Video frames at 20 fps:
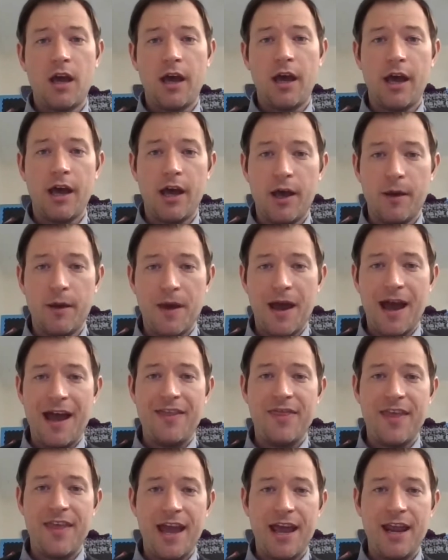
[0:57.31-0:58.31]

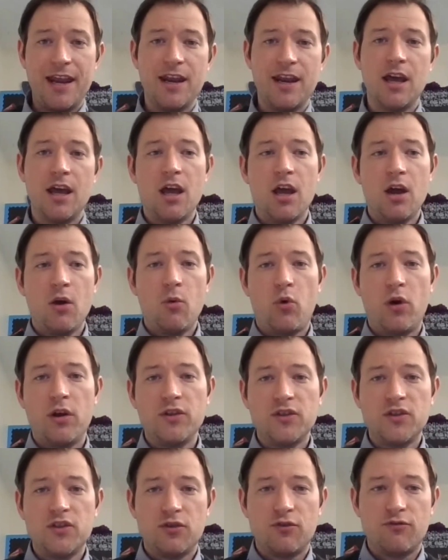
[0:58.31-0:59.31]
And then
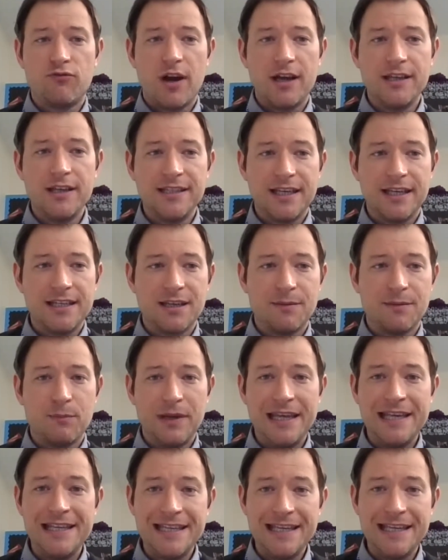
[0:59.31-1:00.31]
once your writing is
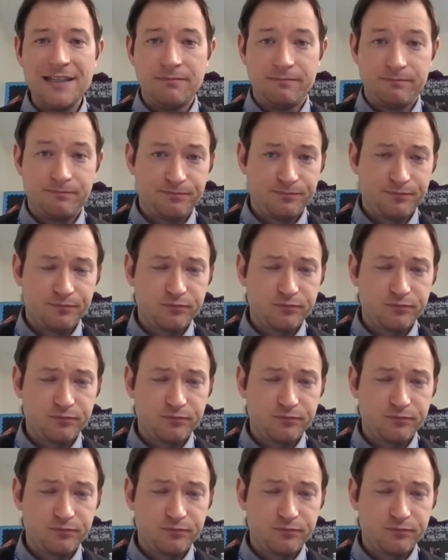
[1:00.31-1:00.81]
completed,